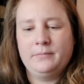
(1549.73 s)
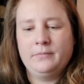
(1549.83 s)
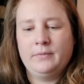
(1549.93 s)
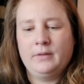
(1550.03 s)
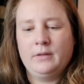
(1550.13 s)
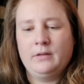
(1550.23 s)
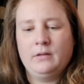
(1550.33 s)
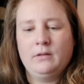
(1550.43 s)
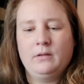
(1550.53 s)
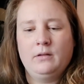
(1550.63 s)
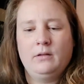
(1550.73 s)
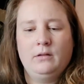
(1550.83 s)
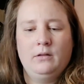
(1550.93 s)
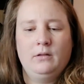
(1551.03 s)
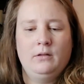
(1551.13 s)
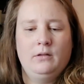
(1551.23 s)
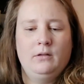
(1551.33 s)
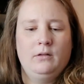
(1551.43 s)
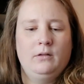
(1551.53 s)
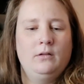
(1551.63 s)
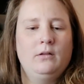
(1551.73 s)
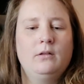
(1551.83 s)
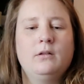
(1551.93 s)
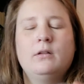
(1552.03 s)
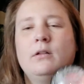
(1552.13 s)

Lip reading: (silence)